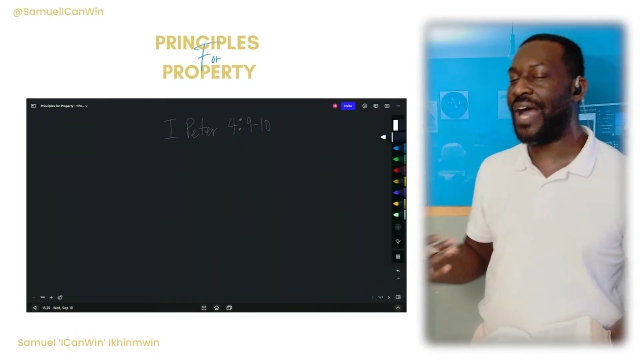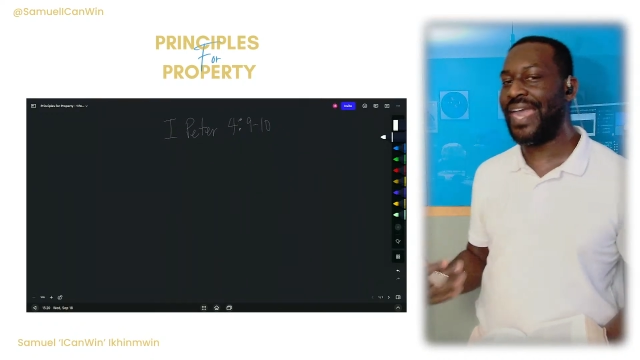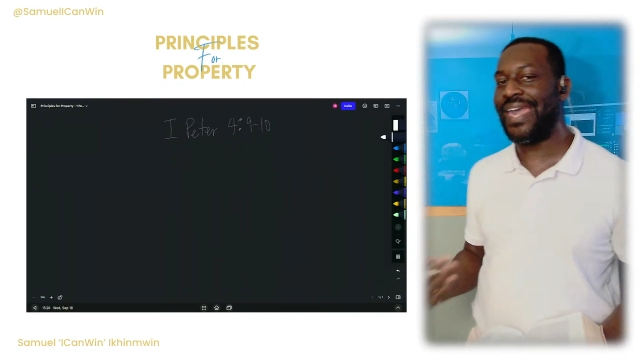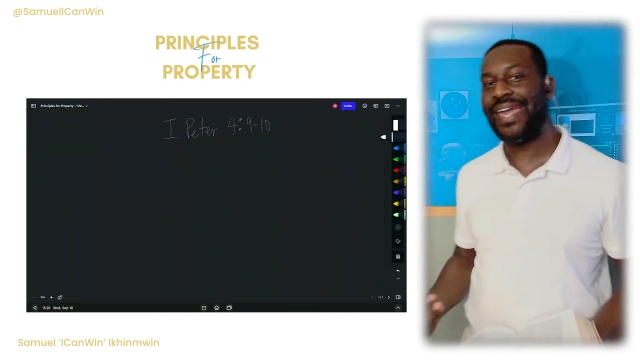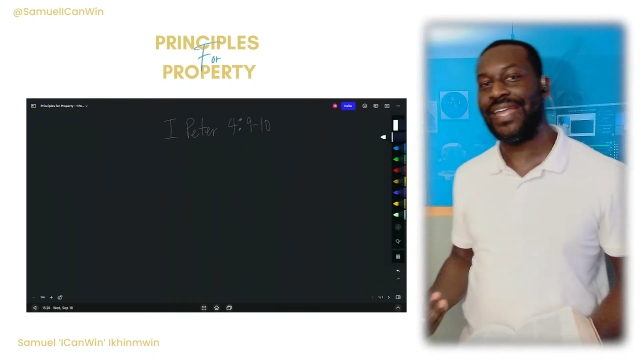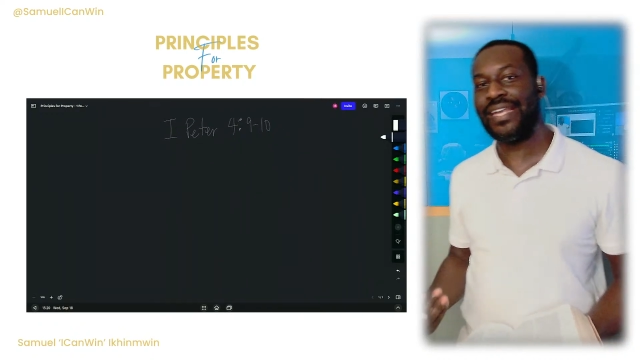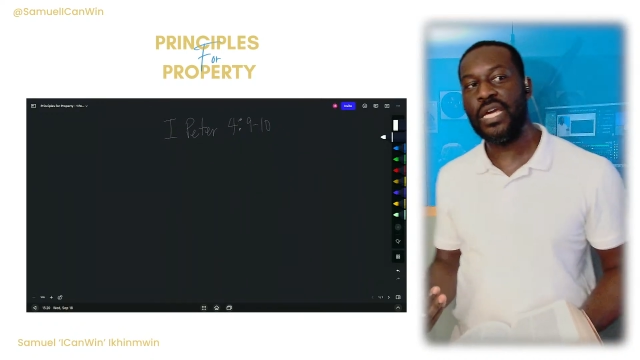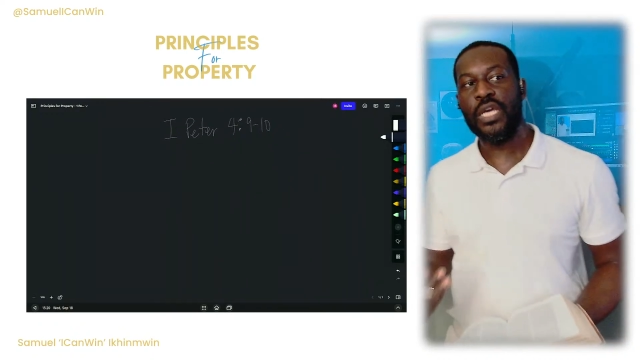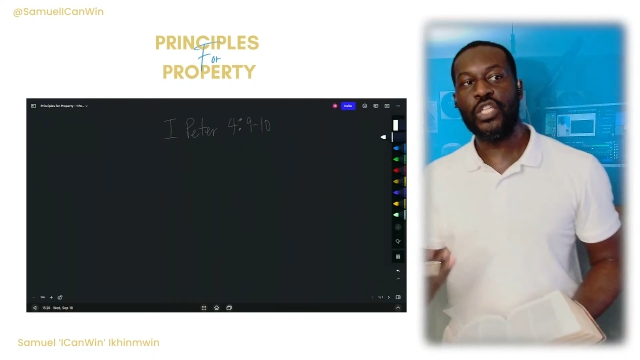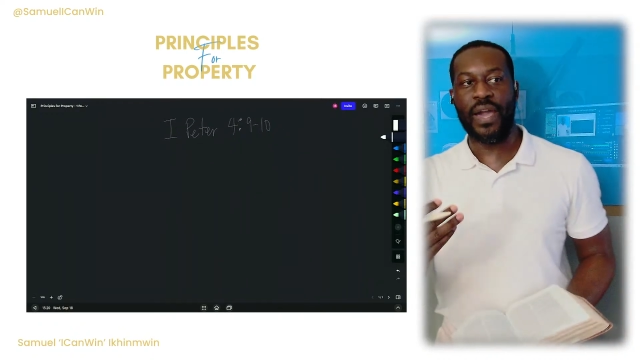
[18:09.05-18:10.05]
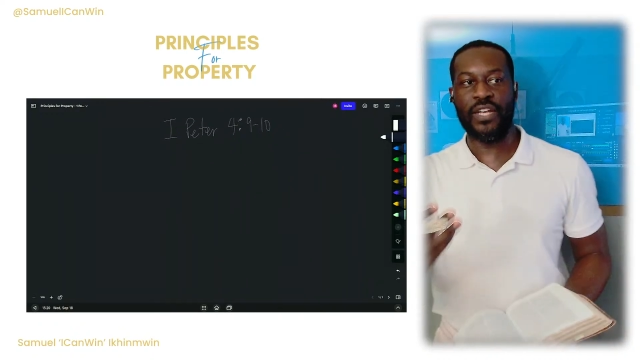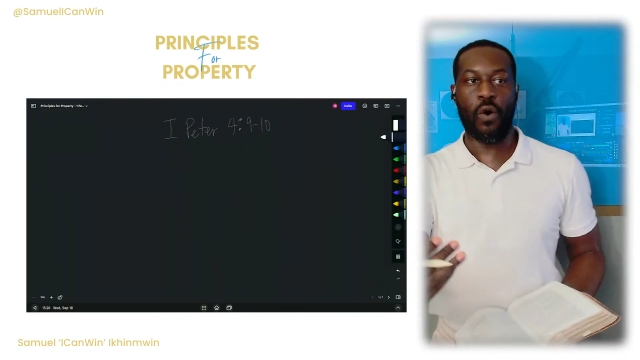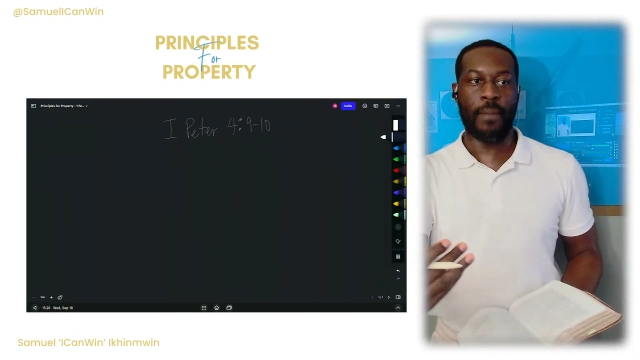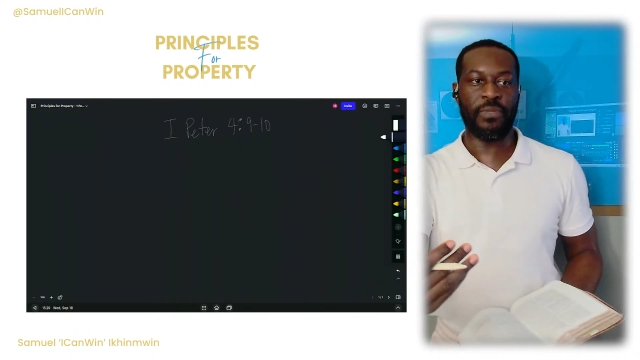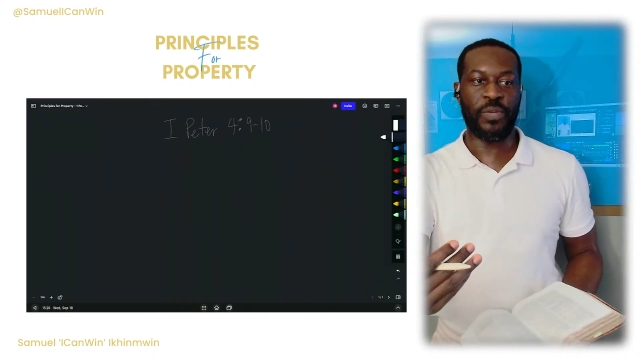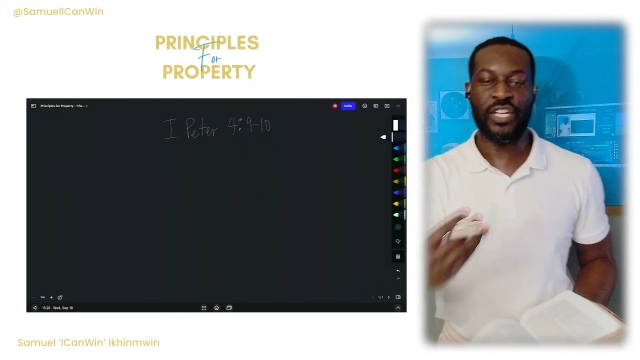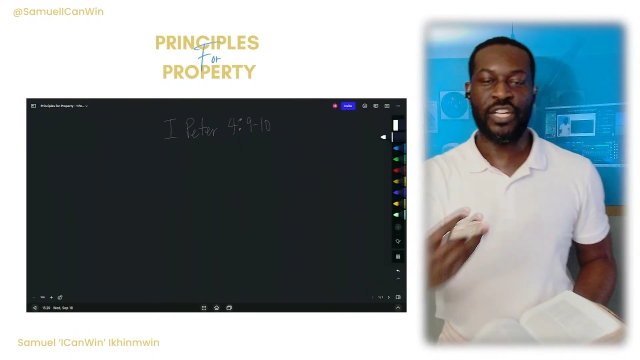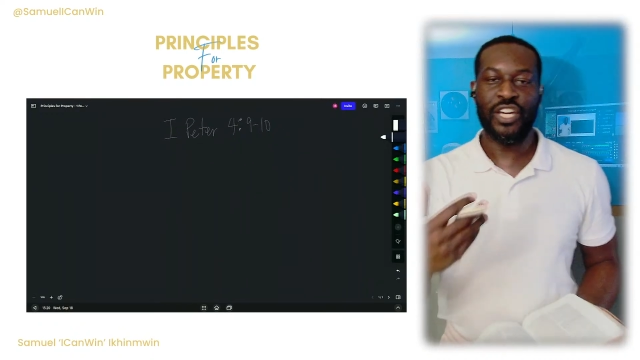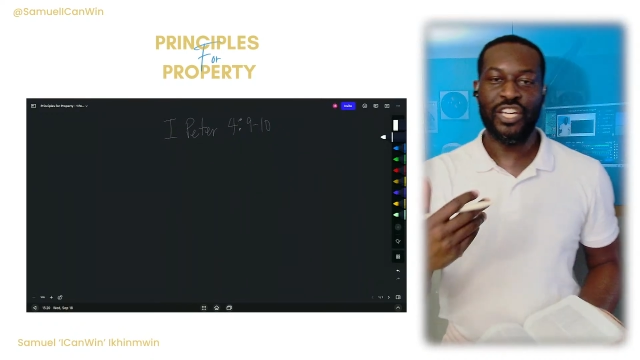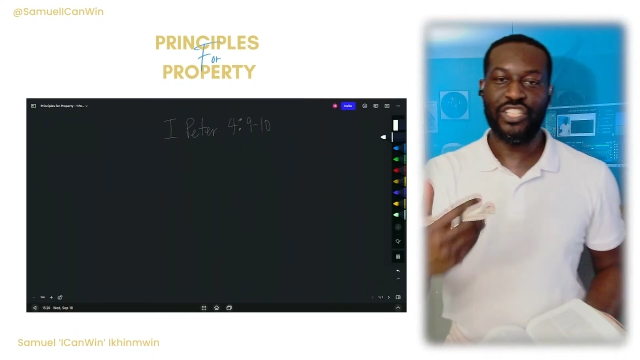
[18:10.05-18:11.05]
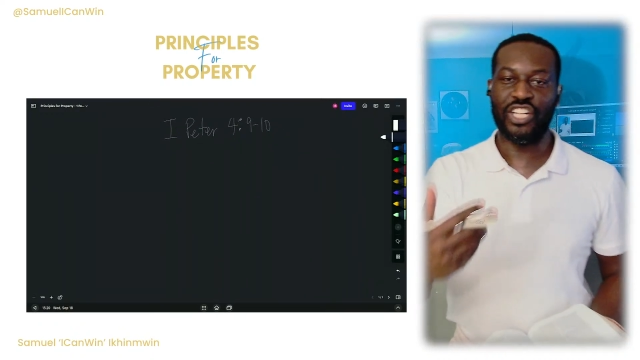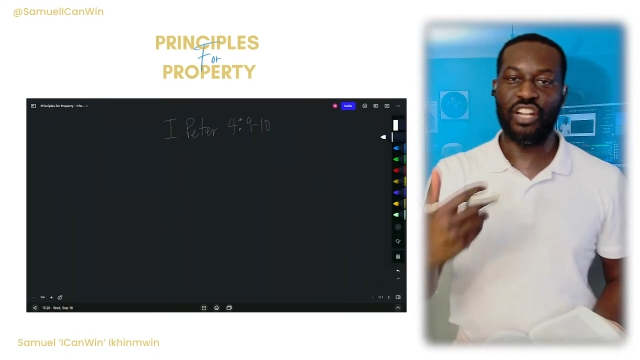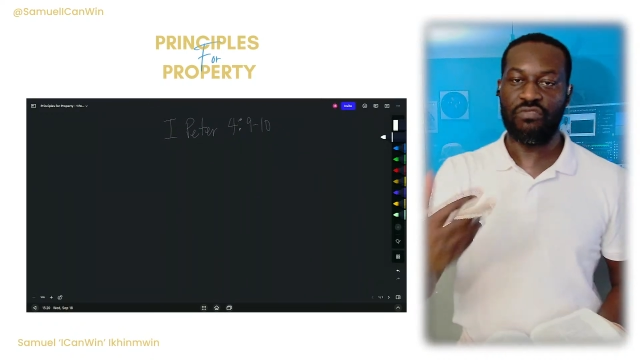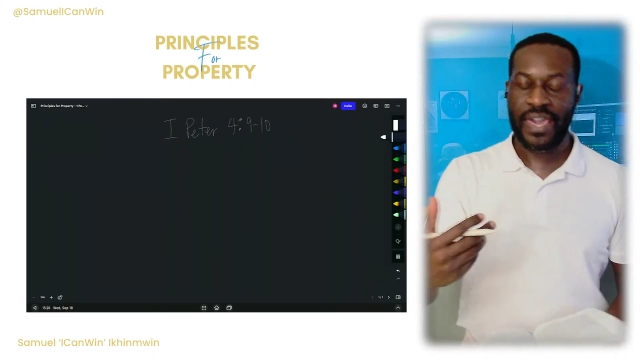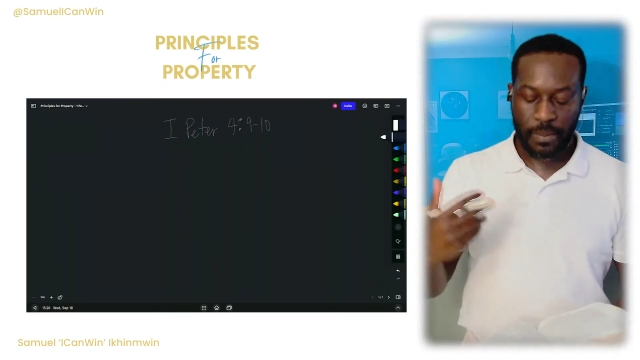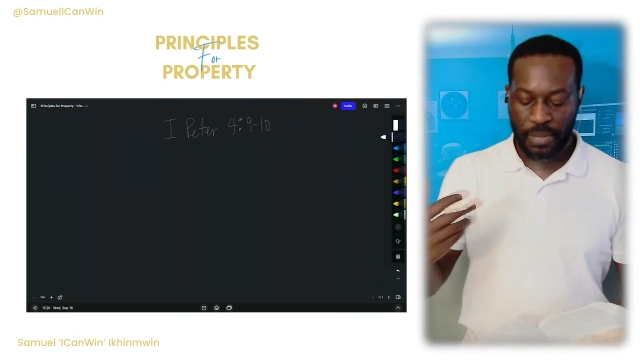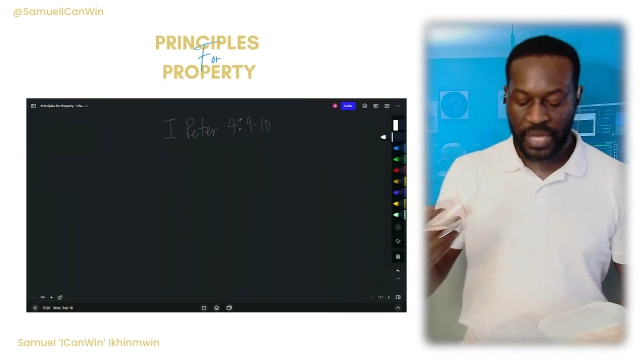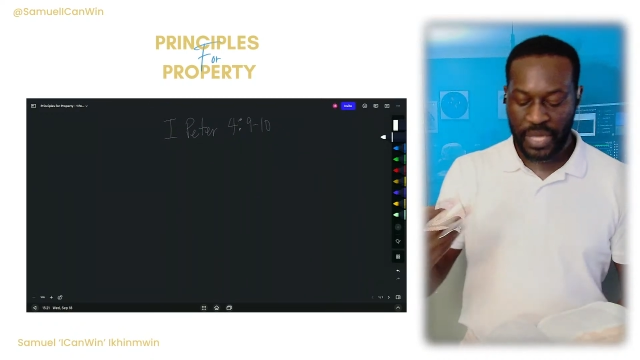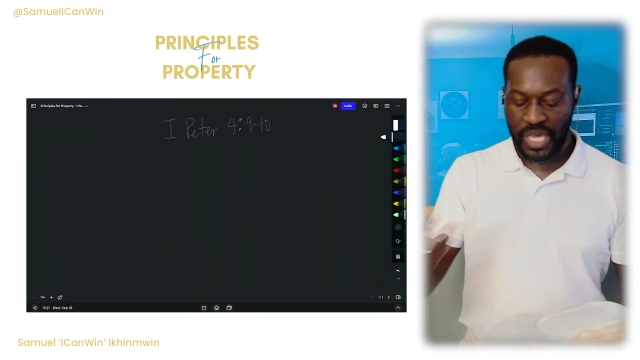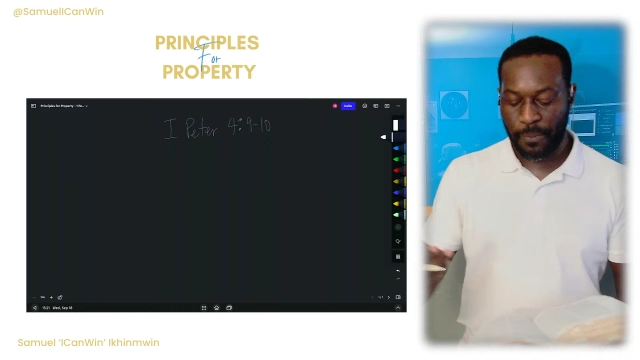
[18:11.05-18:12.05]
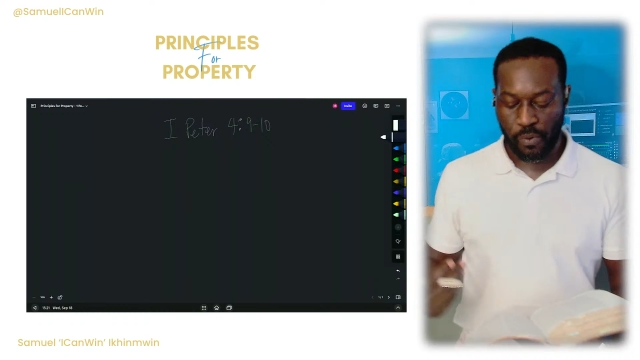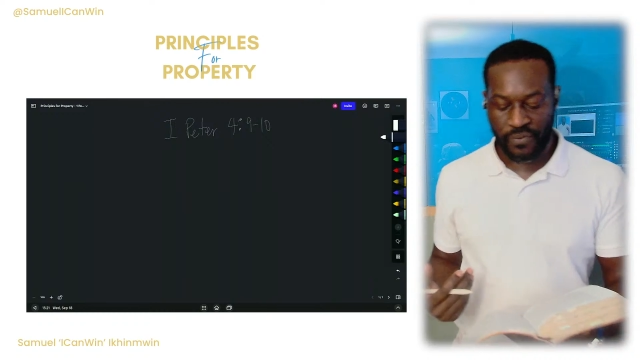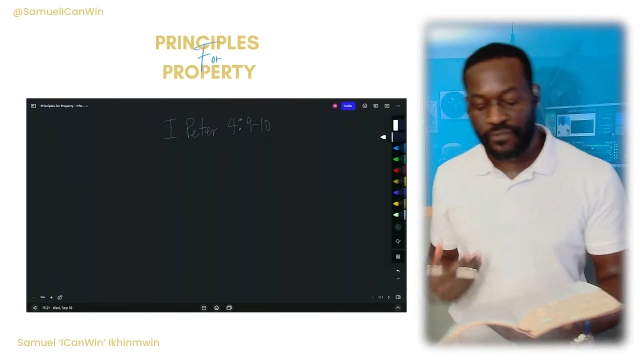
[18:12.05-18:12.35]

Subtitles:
so I know I'm speaking to the right people. Without further ado, let's go.